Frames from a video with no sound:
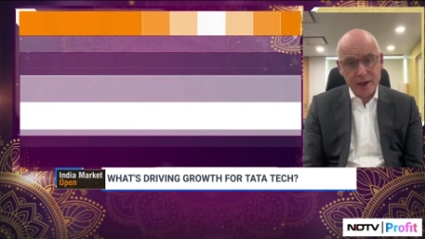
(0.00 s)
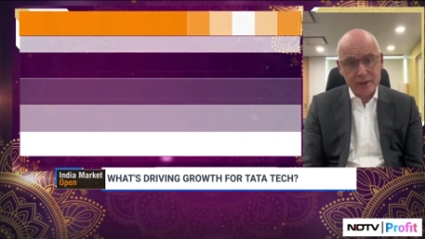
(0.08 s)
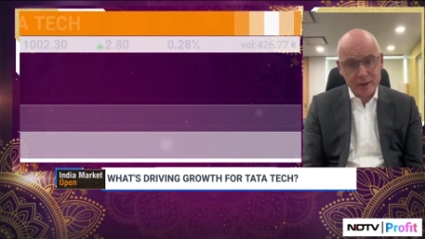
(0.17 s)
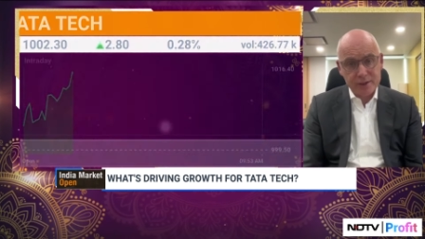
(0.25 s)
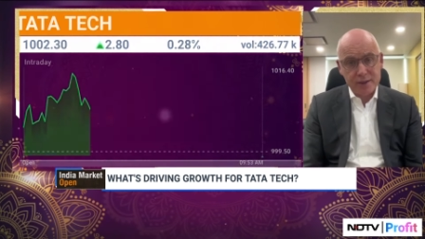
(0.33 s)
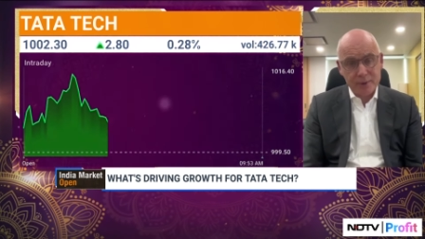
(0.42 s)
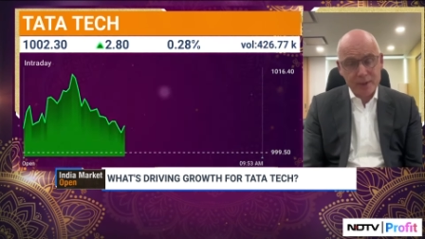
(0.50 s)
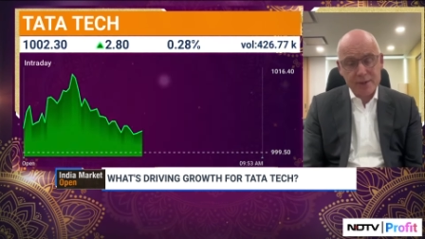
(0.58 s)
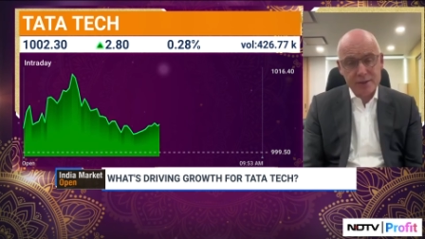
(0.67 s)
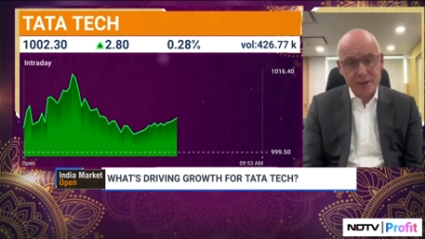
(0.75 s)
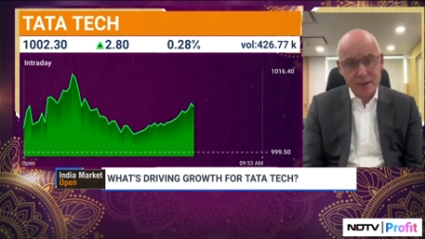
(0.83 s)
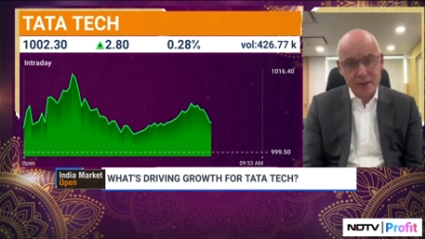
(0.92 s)

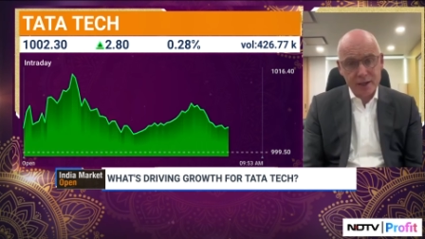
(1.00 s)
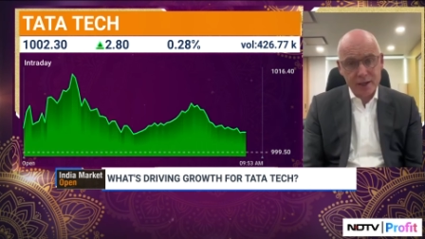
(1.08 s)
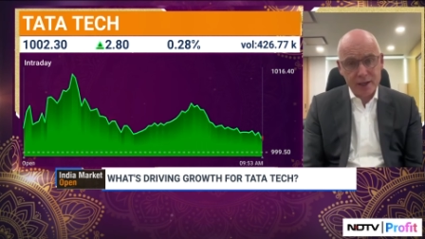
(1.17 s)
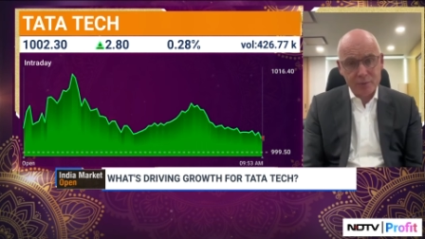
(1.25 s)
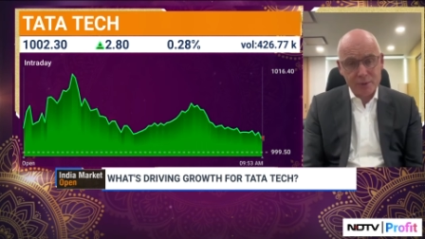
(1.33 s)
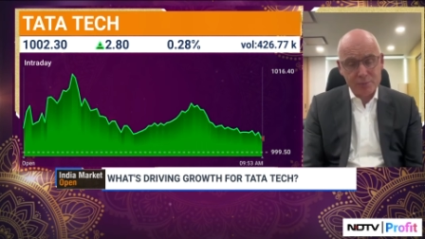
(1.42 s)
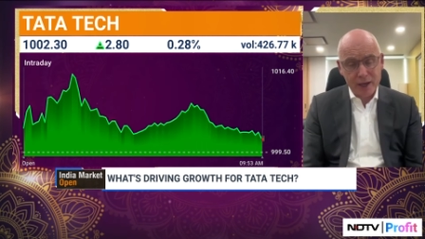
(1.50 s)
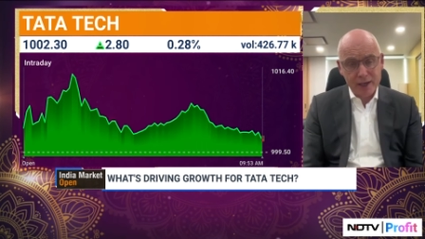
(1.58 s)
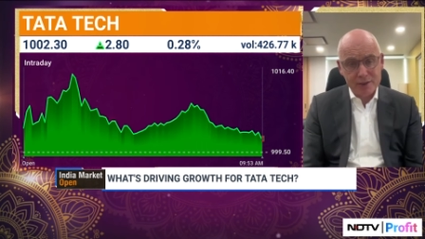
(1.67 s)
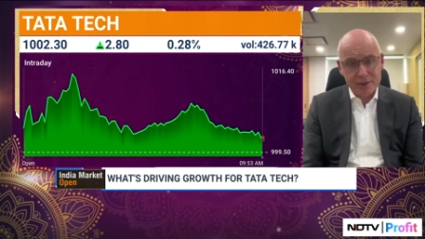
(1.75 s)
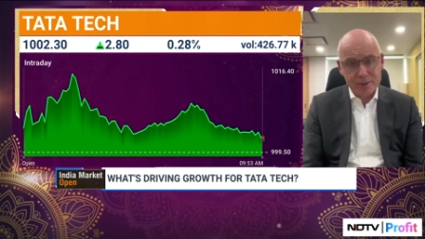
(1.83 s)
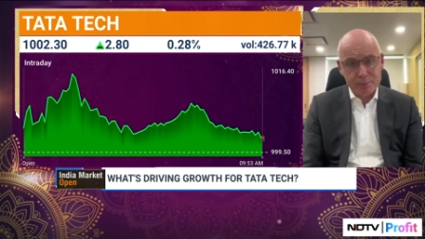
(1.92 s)
customers, and we've
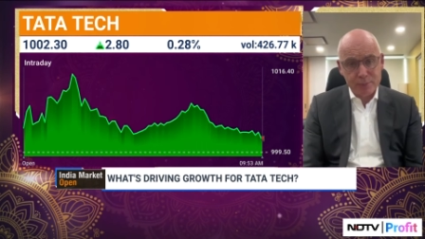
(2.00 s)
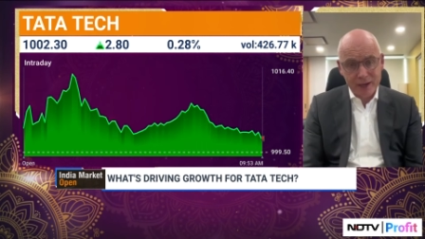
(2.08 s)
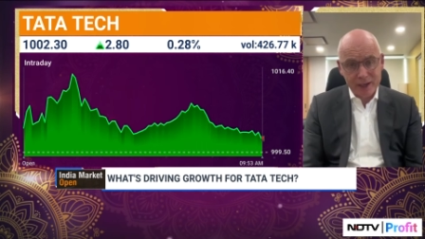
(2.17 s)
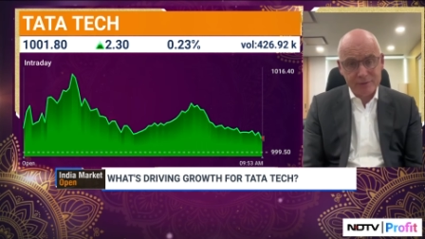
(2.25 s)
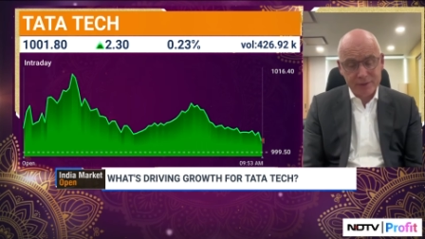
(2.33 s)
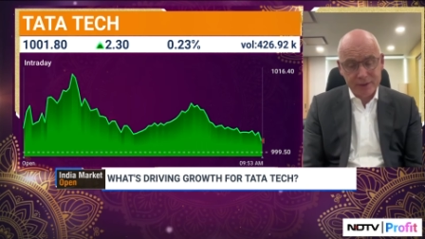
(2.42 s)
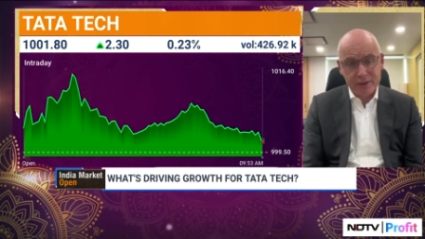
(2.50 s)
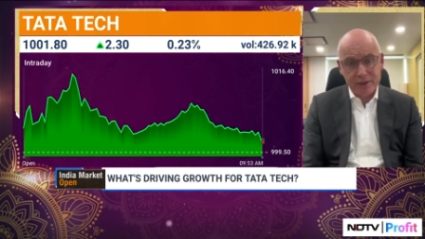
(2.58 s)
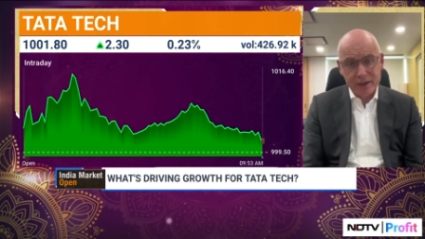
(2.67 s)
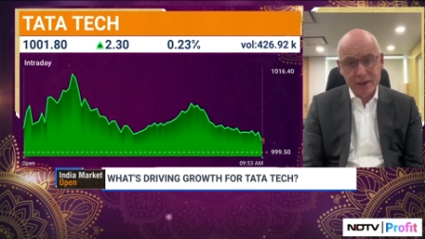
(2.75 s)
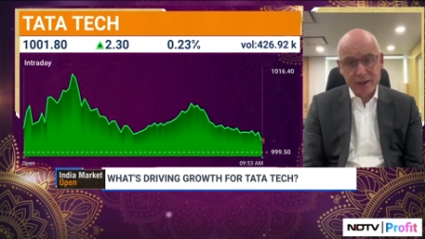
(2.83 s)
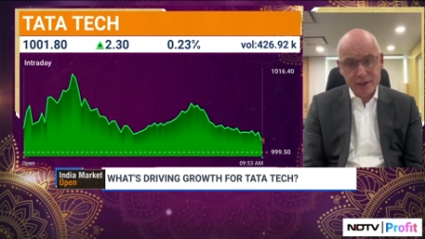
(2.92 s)
managed to
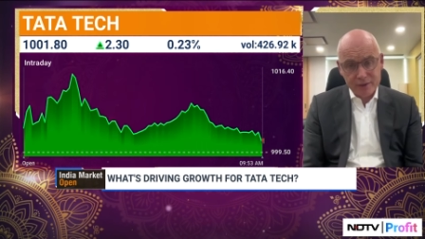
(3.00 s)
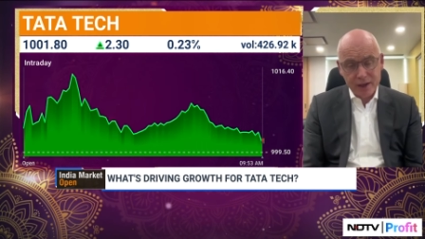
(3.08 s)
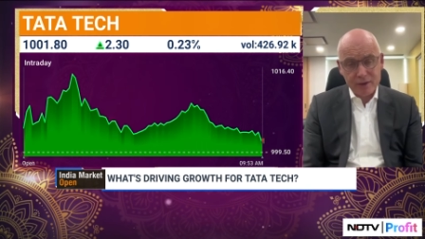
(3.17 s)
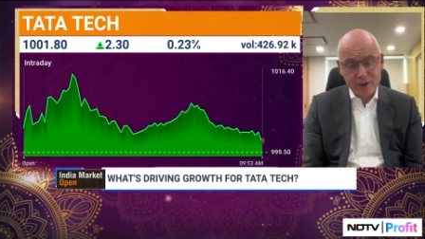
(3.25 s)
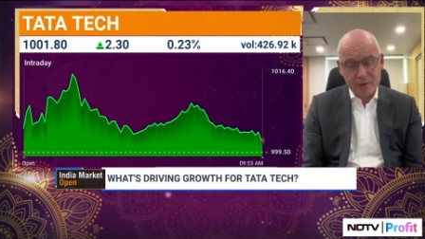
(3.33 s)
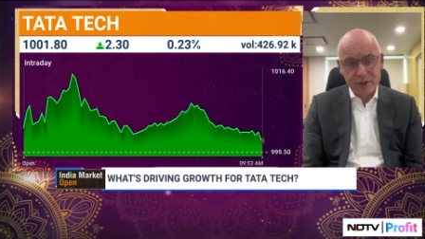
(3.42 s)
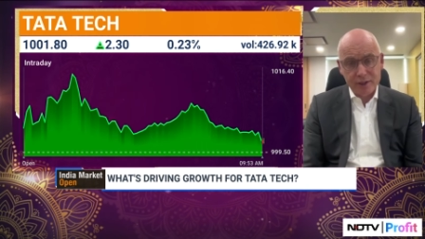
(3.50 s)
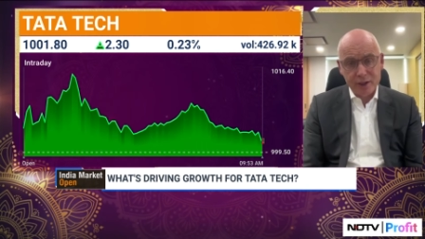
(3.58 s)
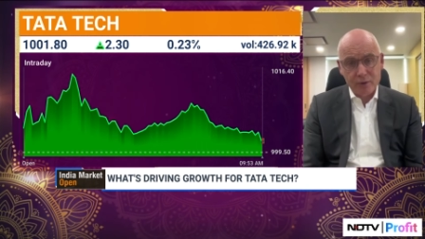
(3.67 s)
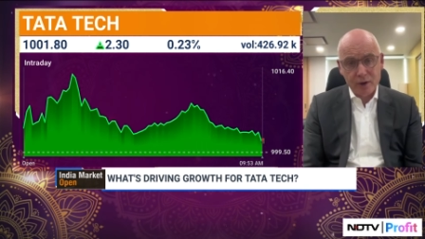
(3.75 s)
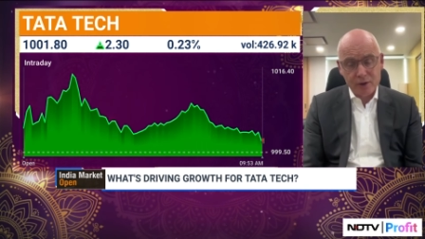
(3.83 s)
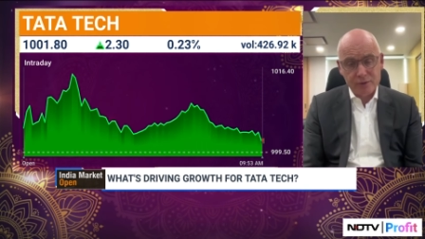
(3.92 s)
backfill that
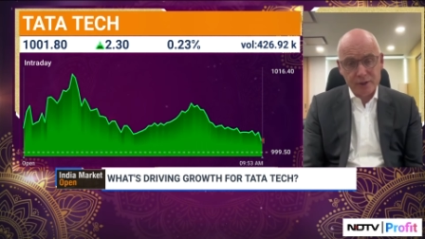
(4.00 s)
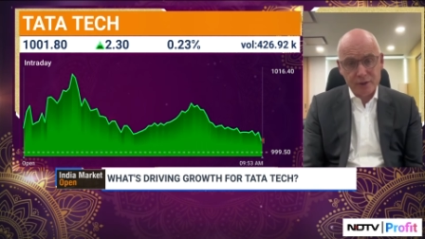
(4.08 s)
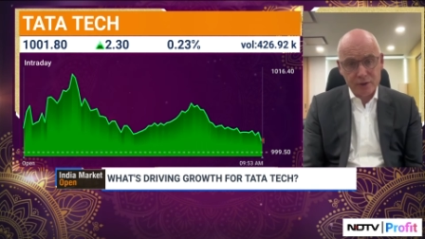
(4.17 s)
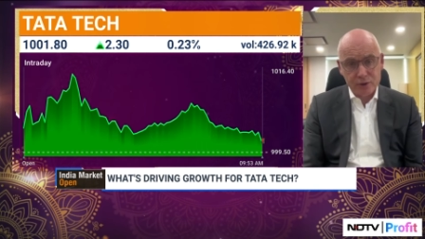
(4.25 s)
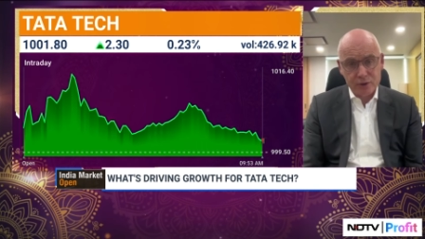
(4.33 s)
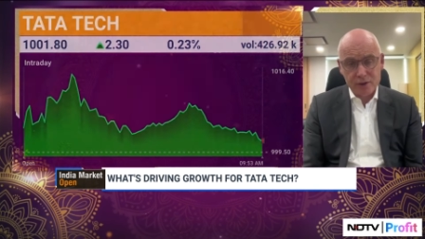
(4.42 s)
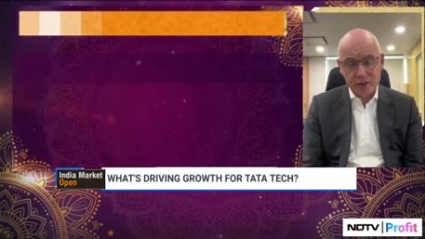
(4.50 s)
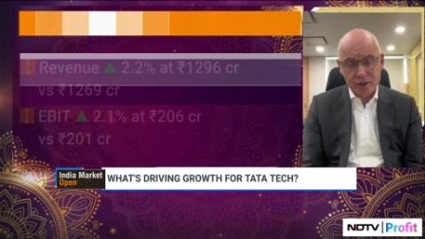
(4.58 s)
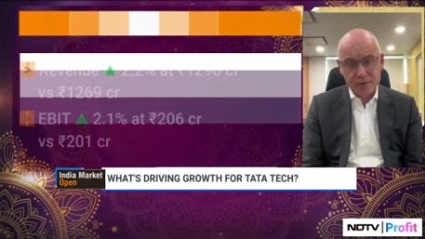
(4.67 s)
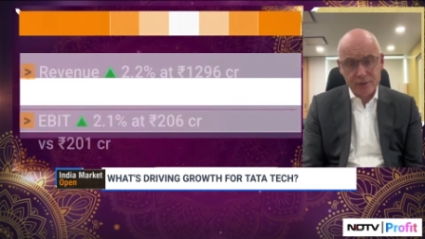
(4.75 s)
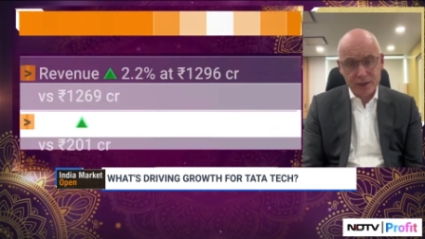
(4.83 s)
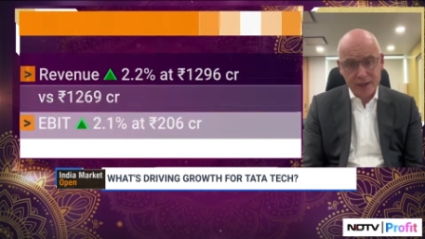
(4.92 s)
revenue over the course
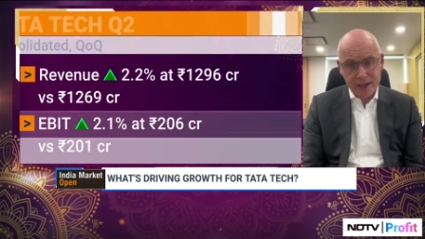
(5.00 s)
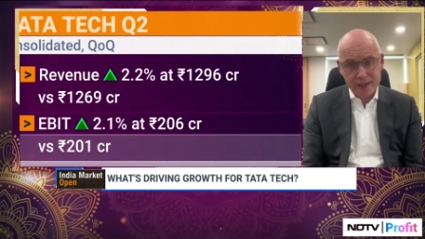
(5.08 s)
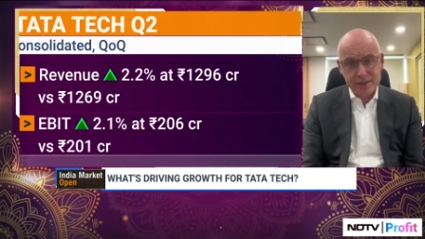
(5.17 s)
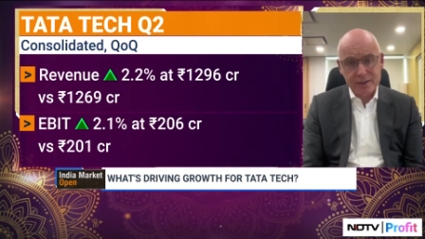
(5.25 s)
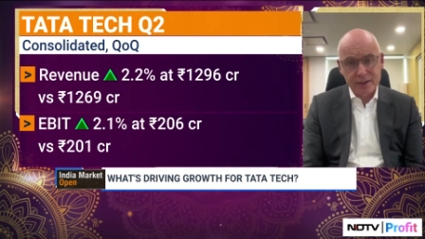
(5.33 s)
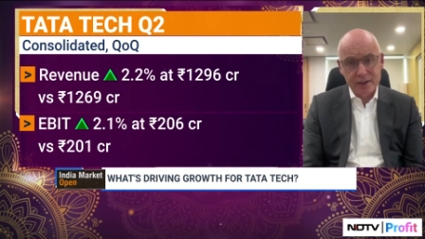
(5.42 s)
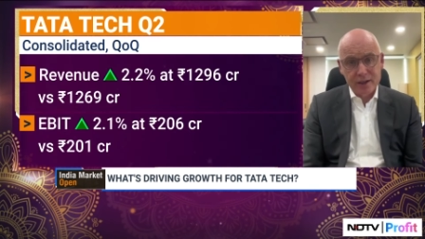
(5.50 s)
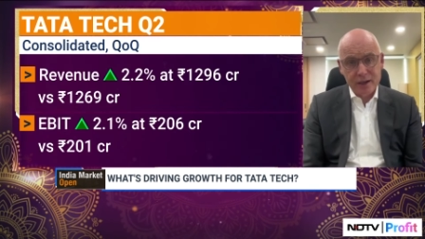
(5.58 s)
of the last